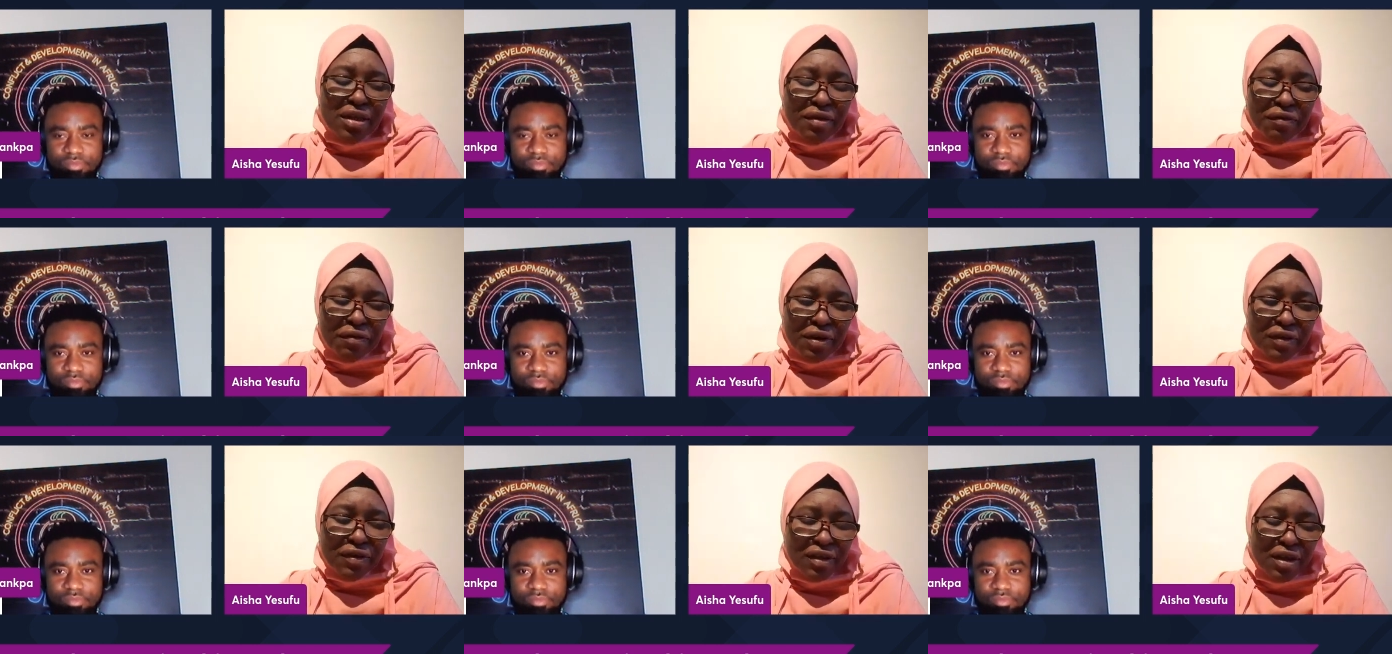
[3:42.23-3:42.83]
Speaker 1: the
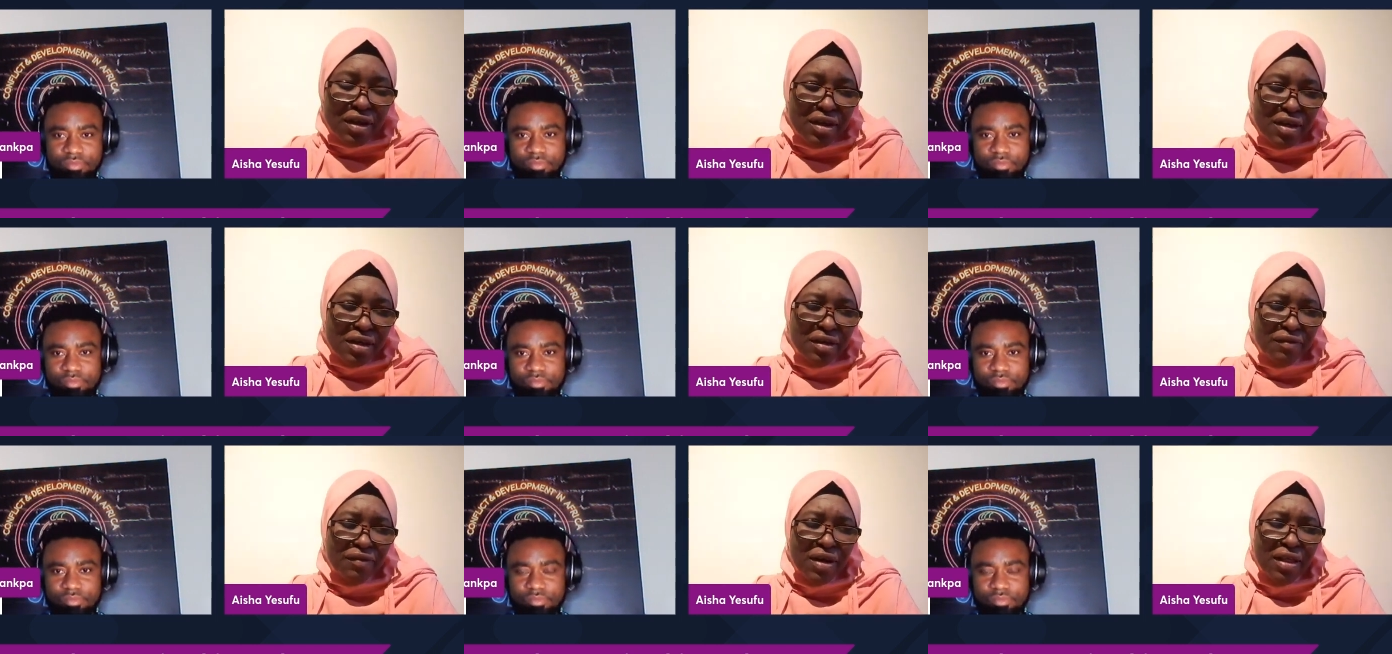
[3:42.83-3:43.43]
first thing is
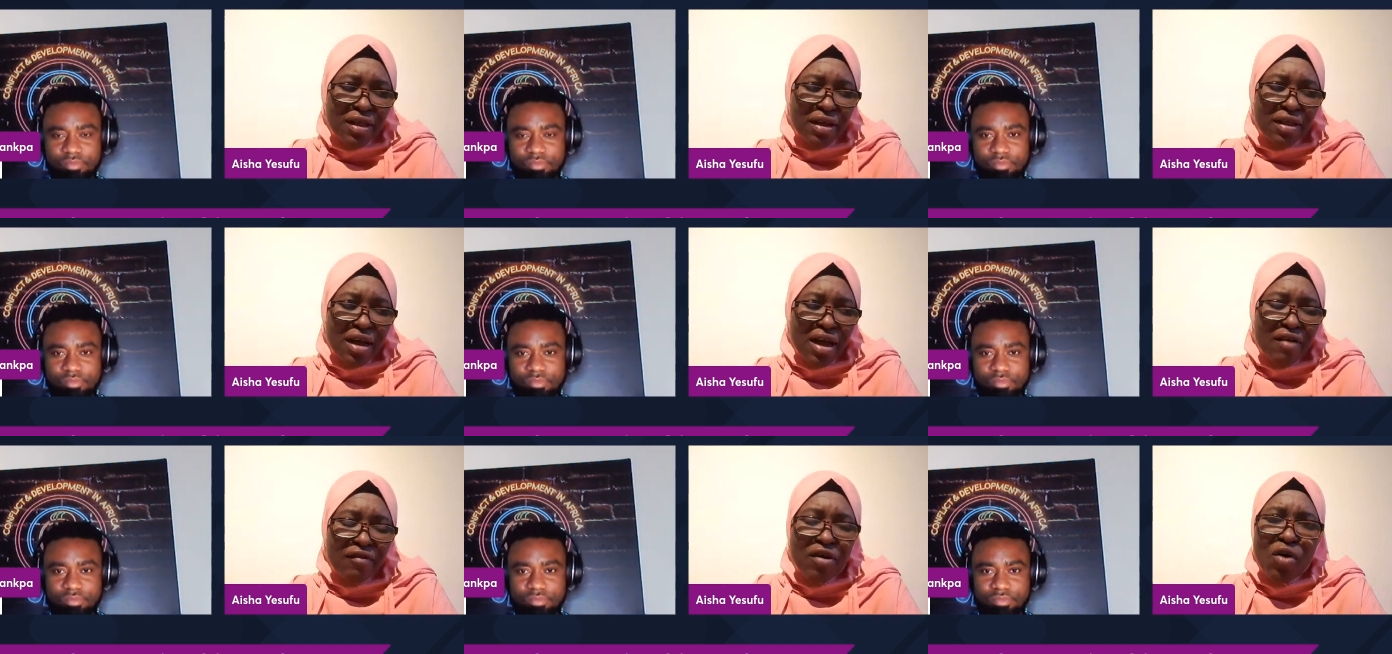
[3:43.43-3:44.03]
the fact that
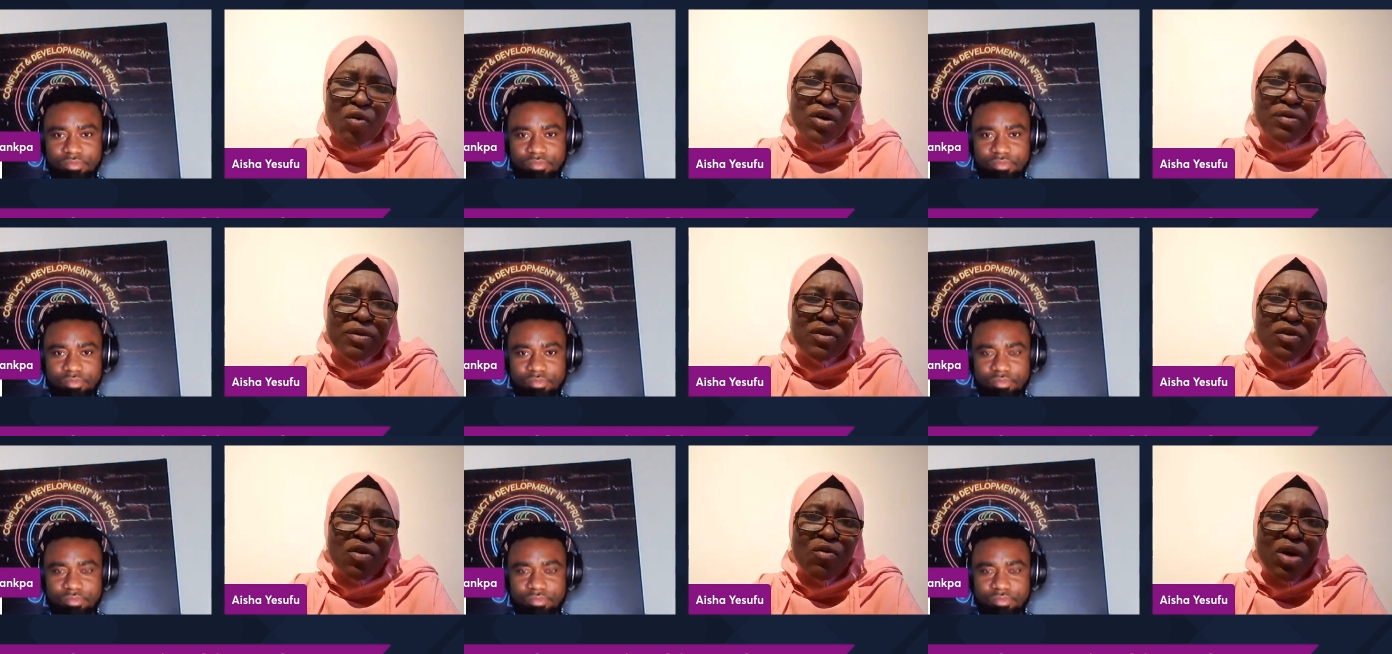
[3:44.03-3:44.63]
I've always been
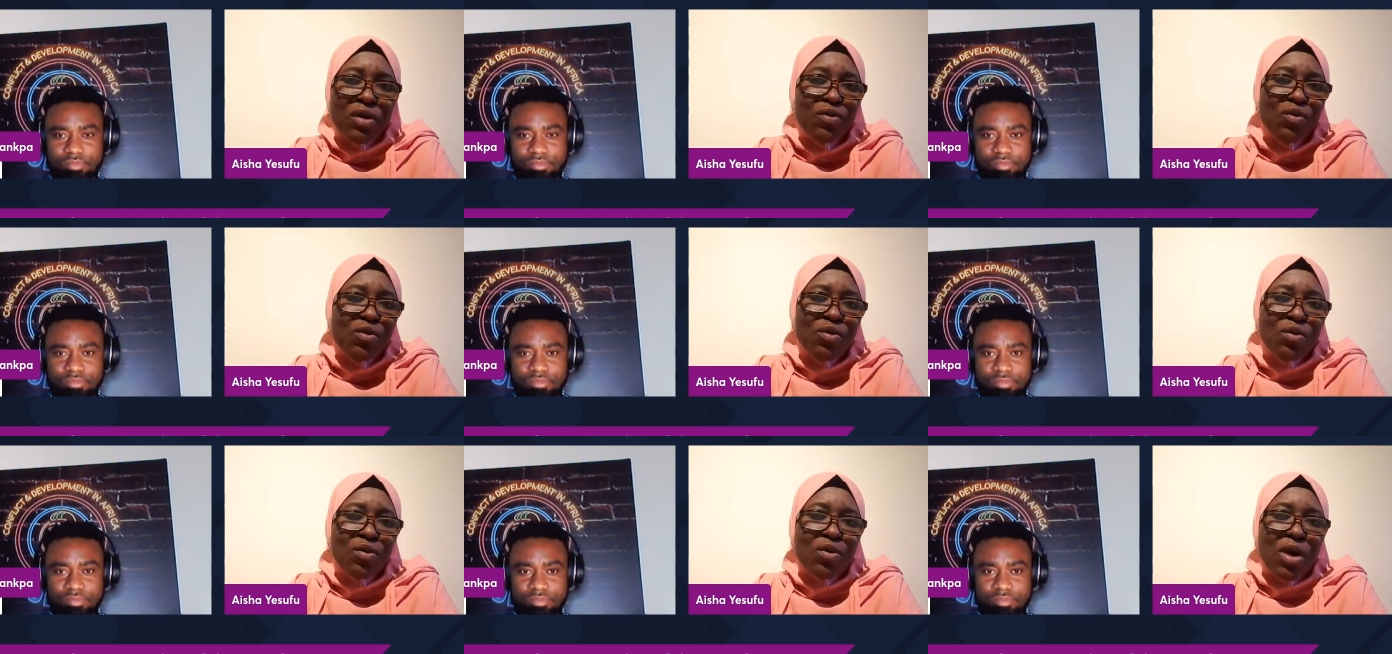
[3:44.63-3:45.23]
someone who,
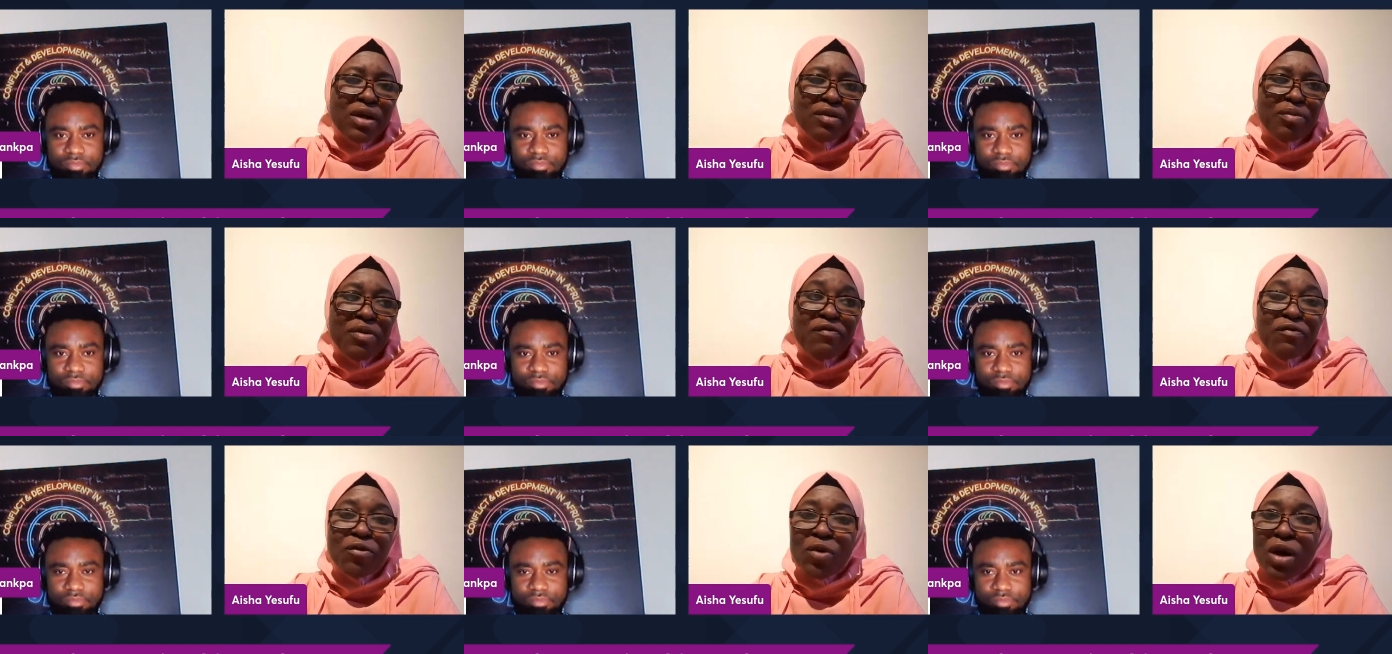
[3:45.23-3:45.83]
who has been
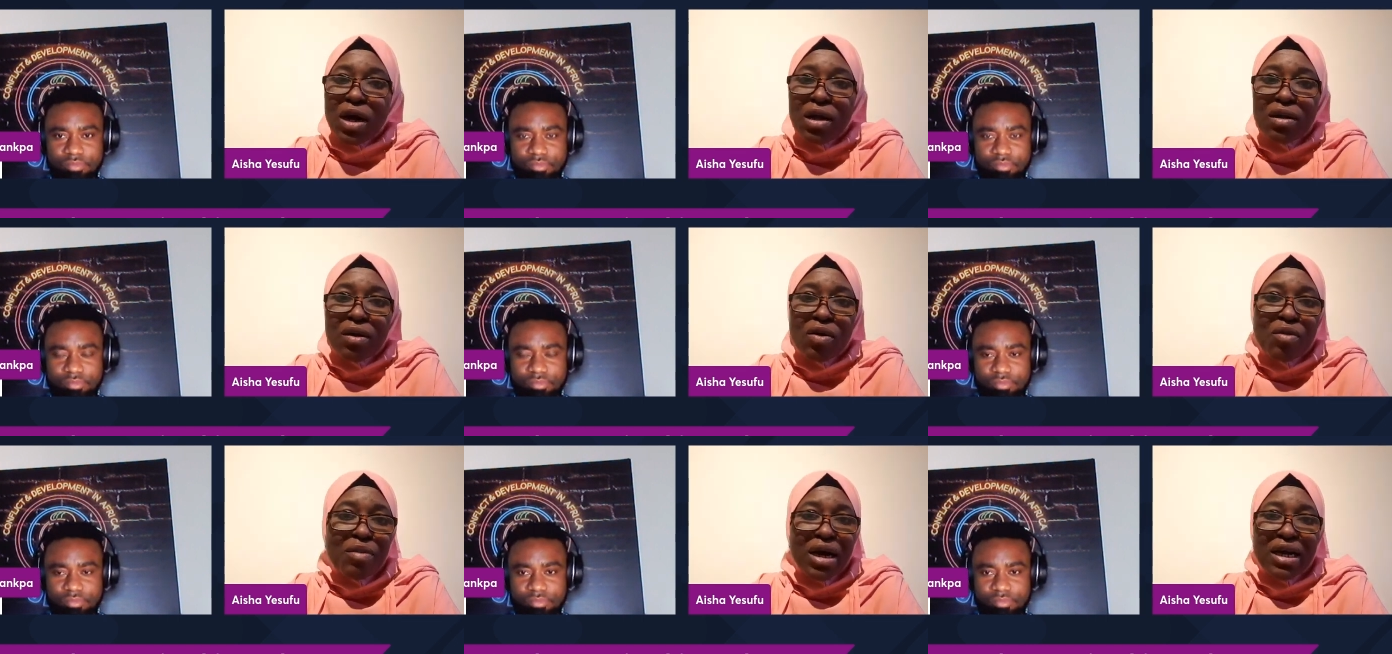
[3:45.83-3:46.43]
vocal
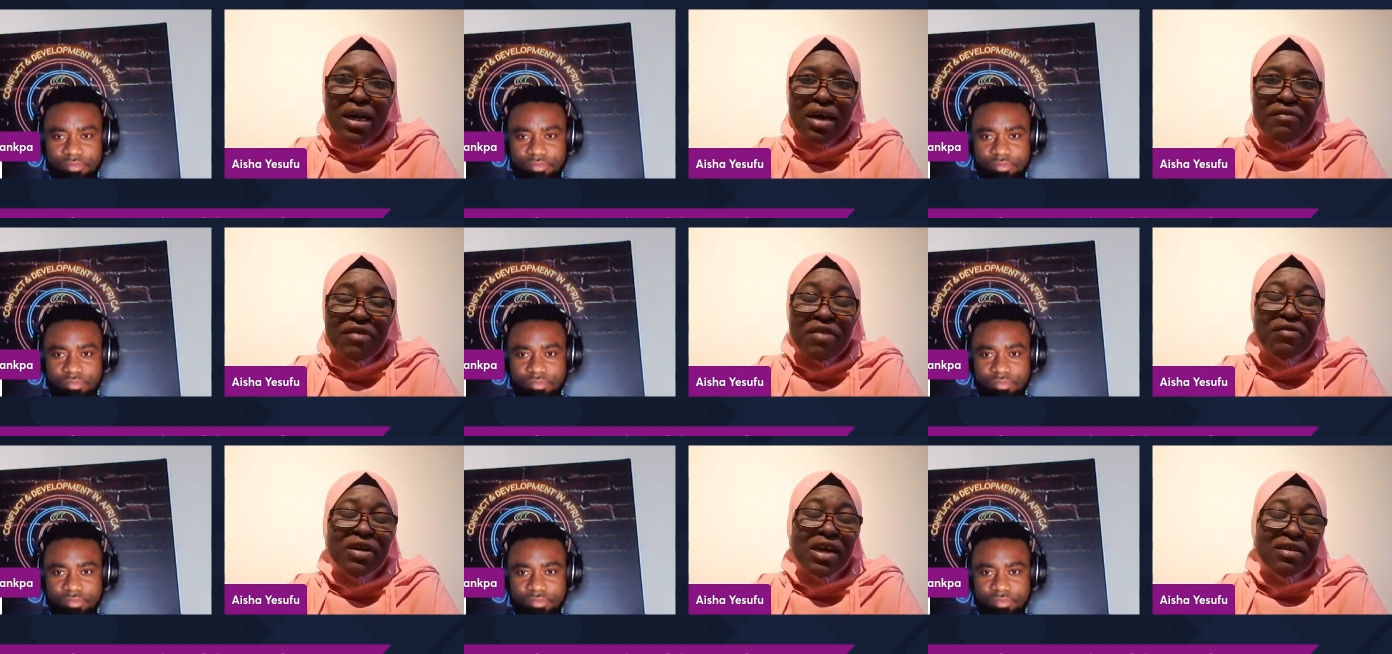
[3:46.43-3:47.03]
all my life,
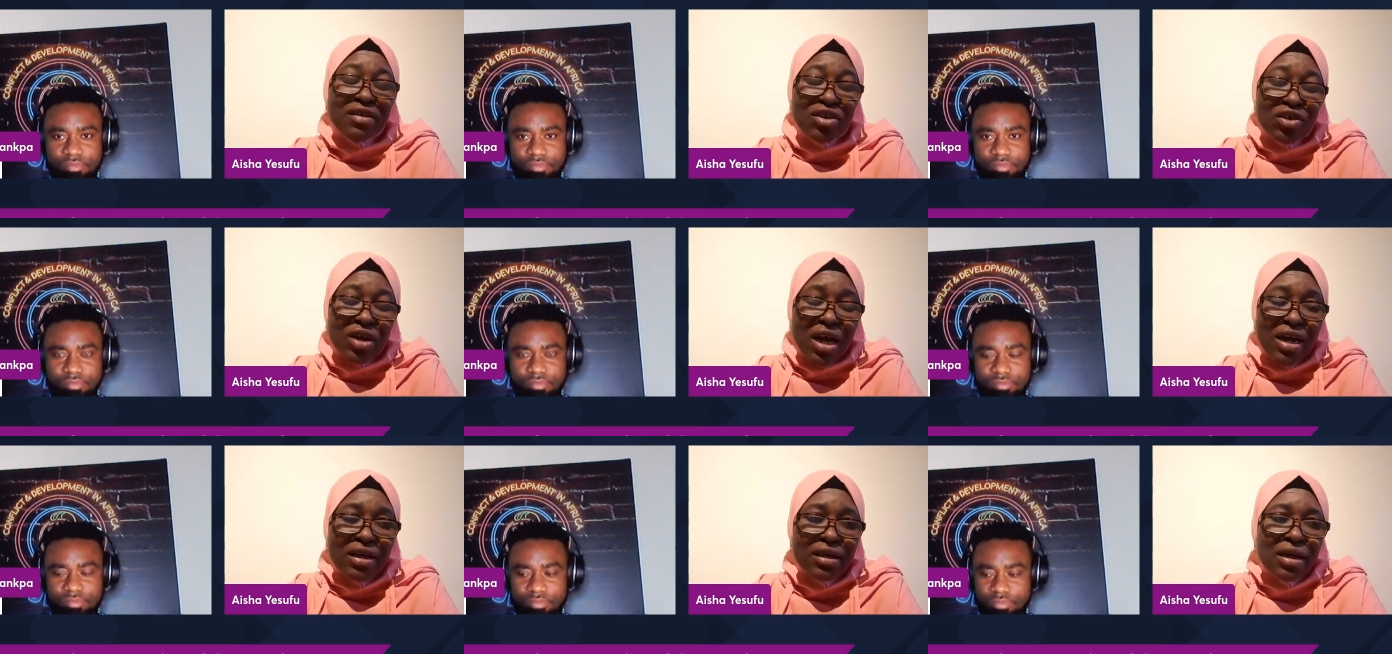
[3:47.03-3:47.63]
even as a
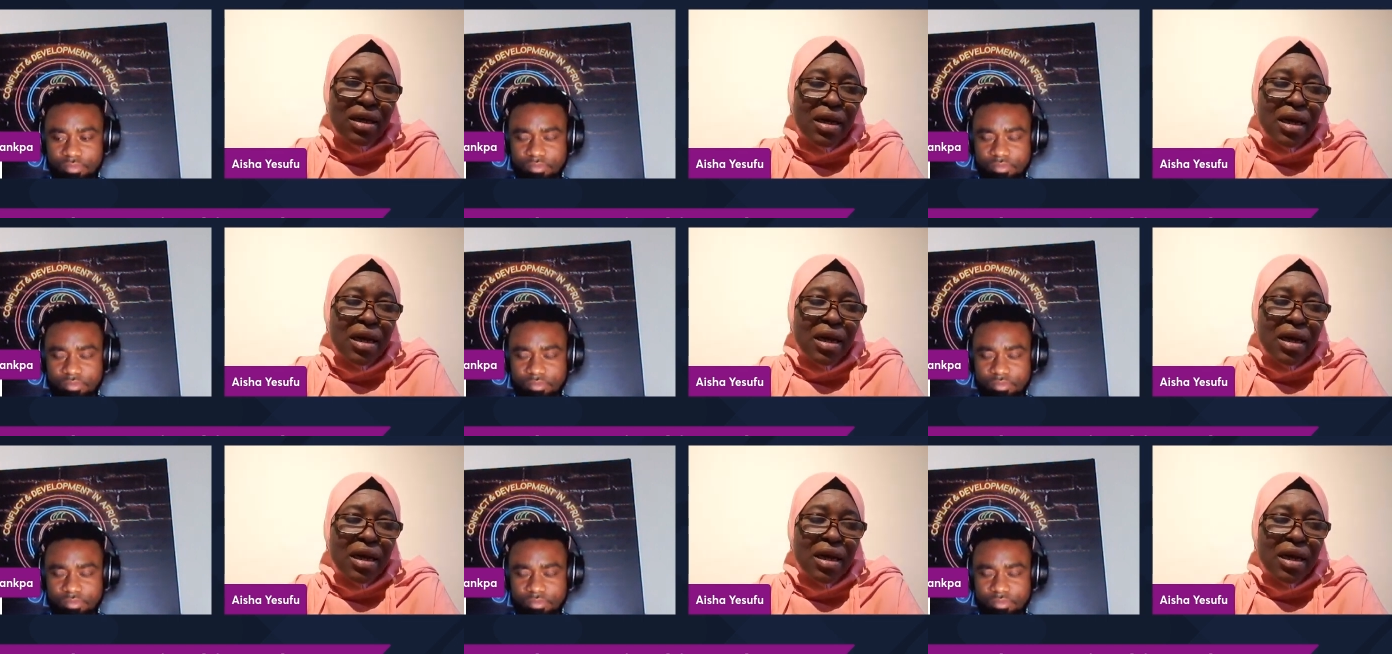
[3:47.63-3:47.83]
child.